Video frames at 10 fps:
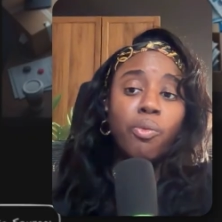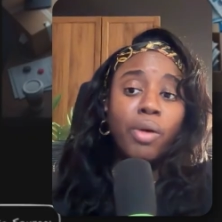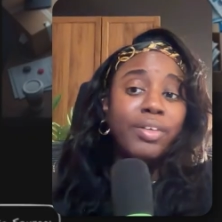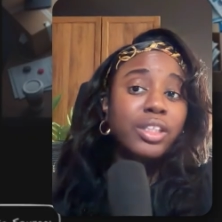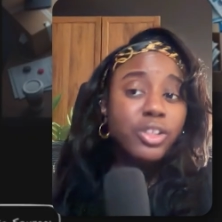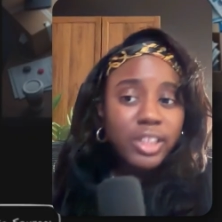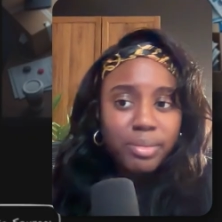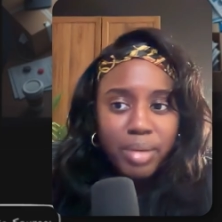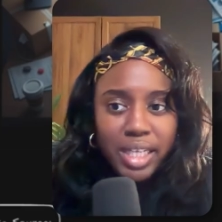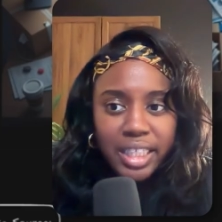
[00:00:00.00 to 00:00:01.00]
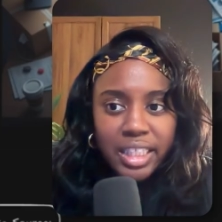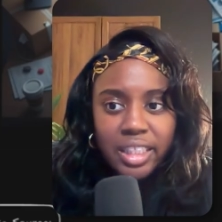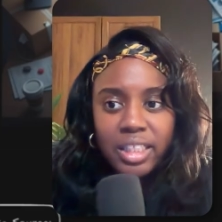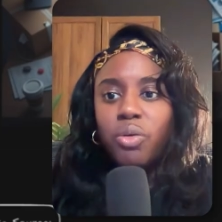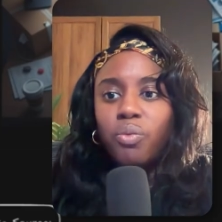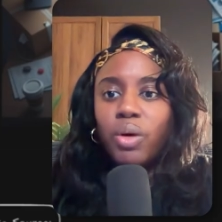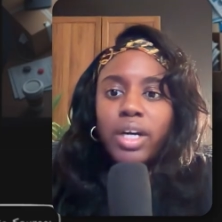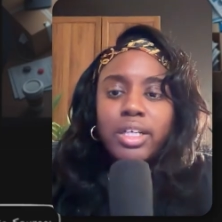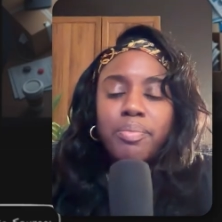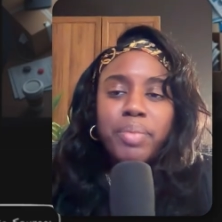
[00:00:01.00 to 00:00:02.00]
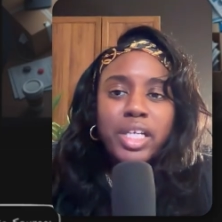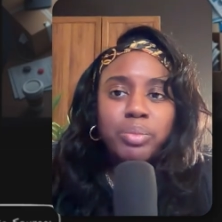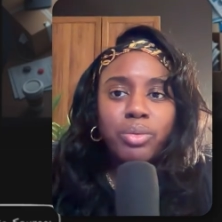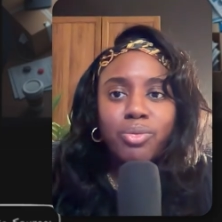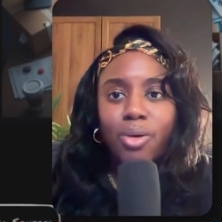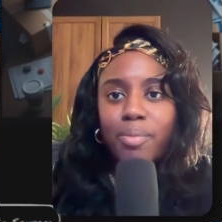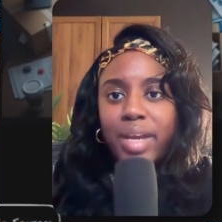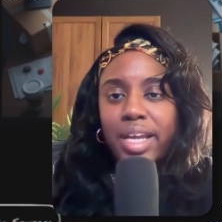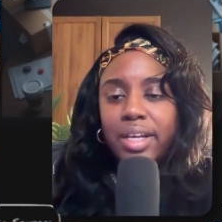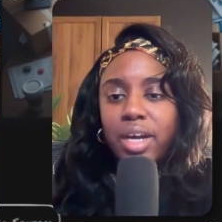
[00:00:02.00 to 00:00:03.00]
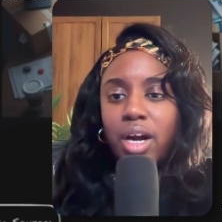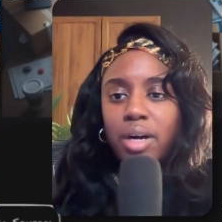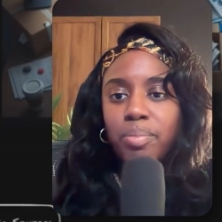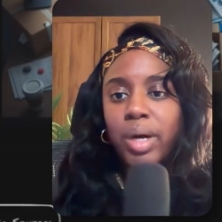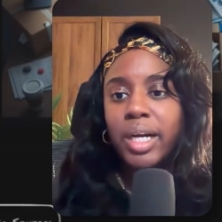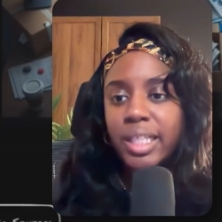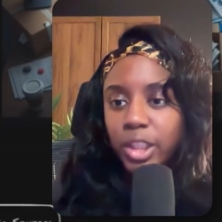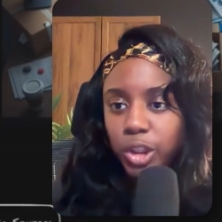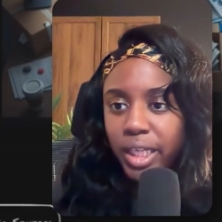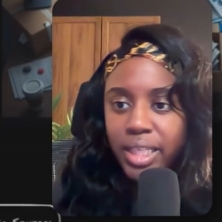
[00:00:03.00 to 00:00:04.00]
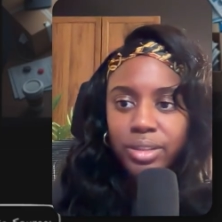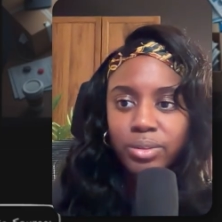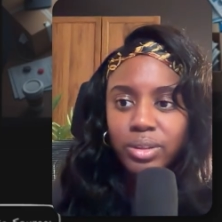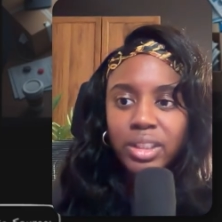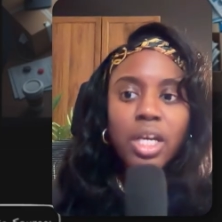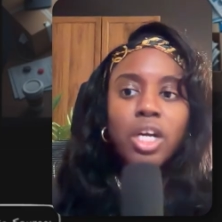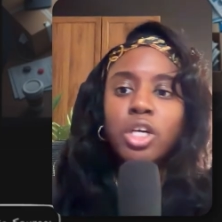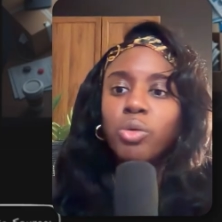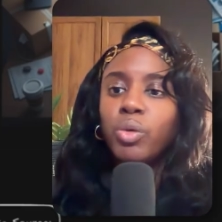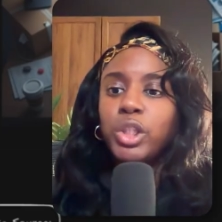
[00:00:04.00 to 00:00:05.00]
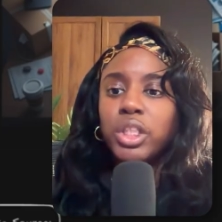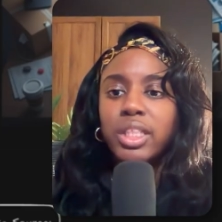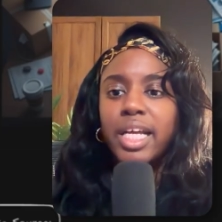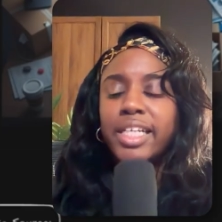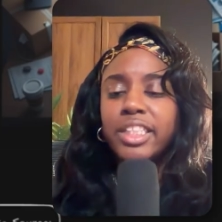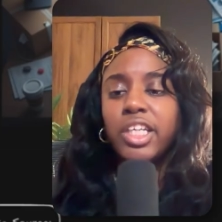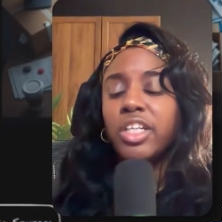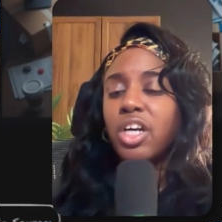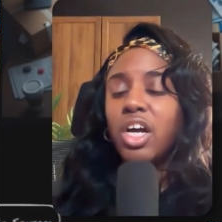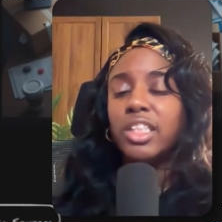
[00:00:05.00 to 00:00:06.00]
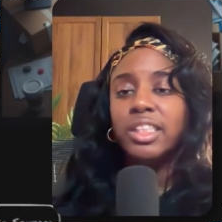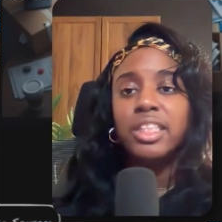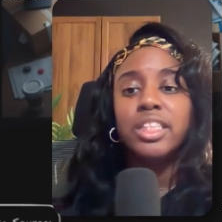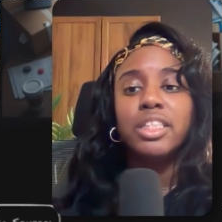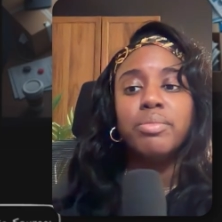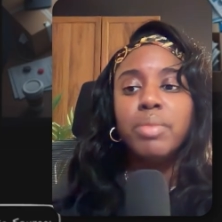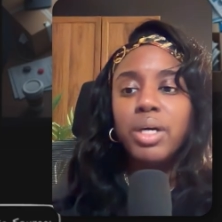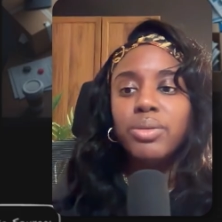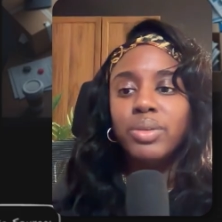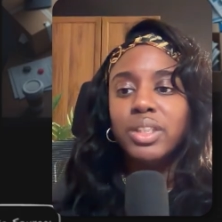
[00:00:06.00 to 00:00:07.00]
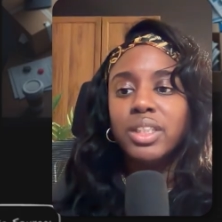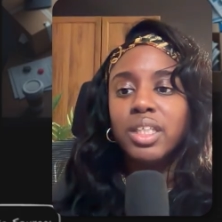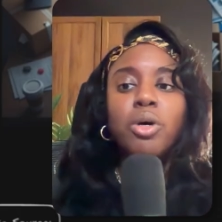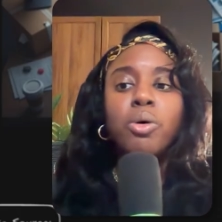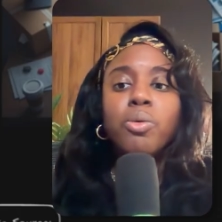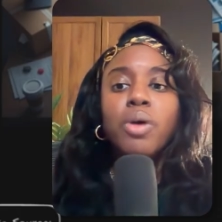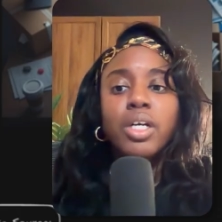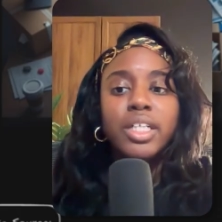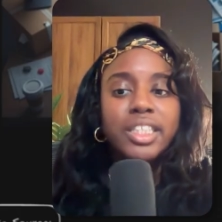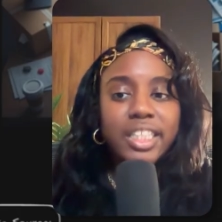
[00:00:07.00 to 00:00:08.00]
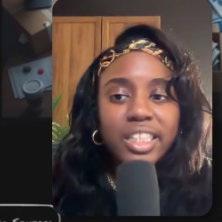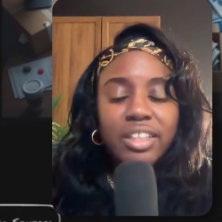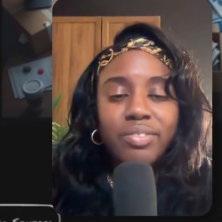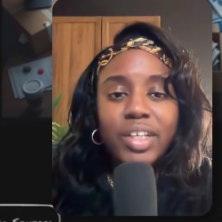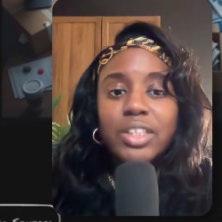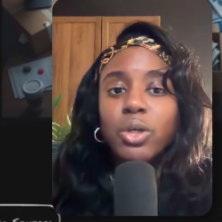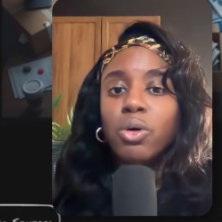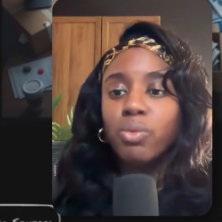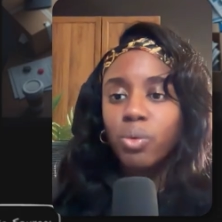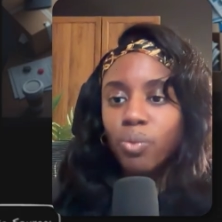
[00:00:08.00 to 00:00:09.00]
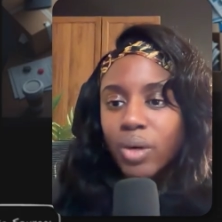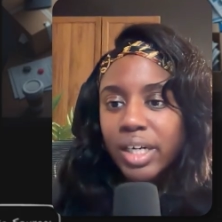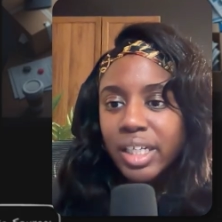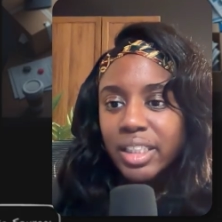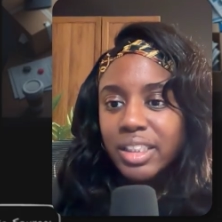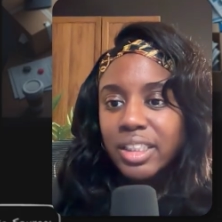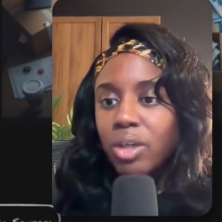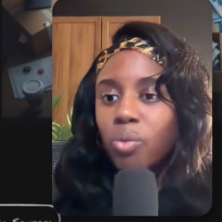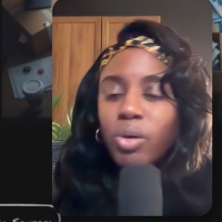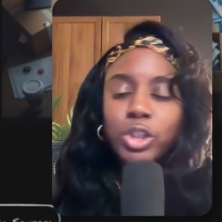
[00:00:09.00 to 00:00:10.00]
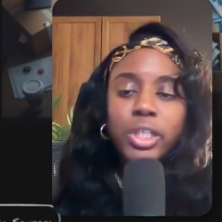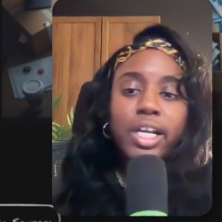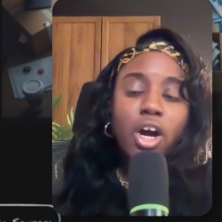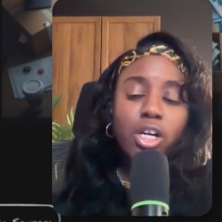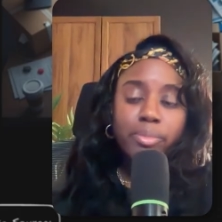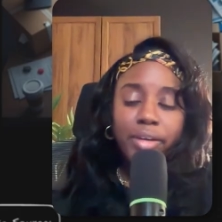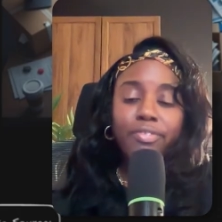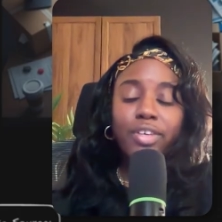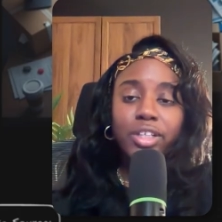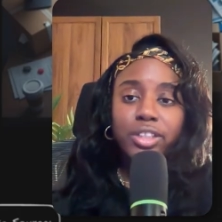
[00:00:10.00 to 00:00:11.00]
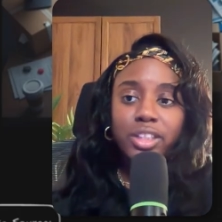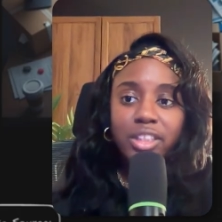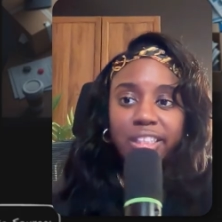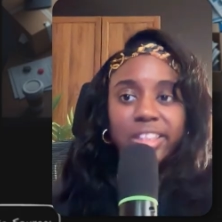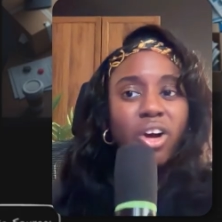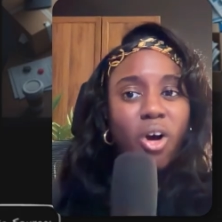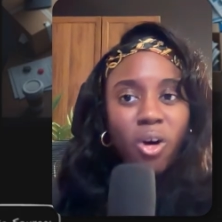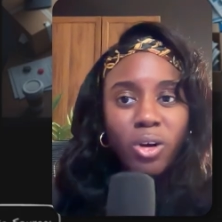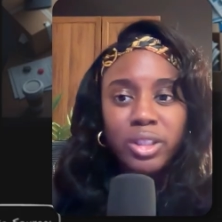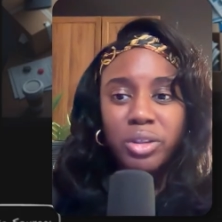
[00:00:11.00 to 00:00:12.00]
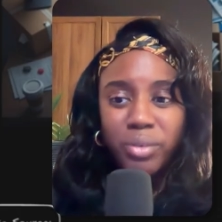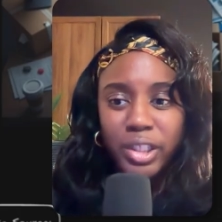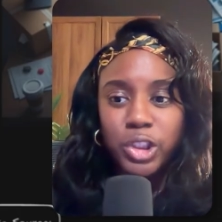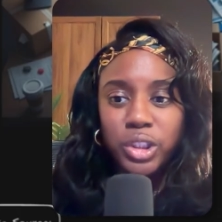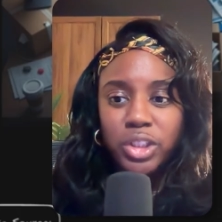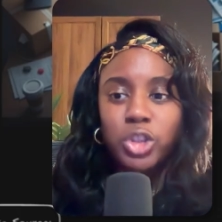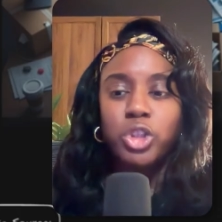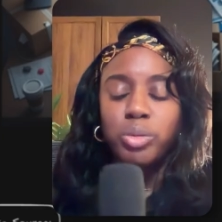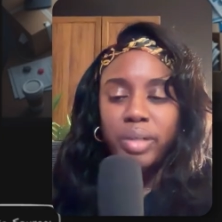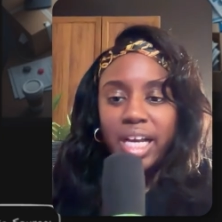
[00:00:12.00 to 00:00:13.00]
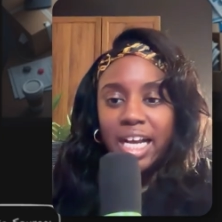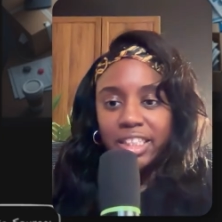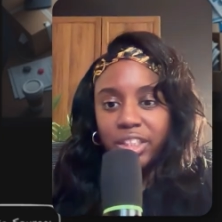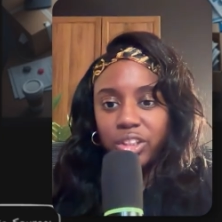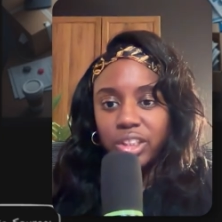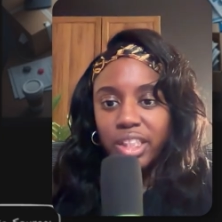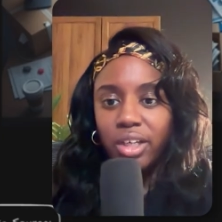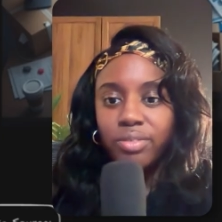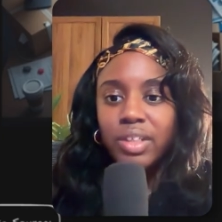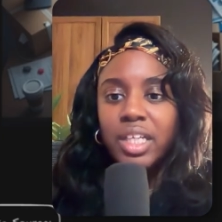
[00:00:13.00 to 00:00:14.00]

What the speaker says: where we're losing money? What are the best performing marketing channels? Which clients are costing us the most? Who on our team is overworked? What should I automate first? These are all the questions you should be asking yourself.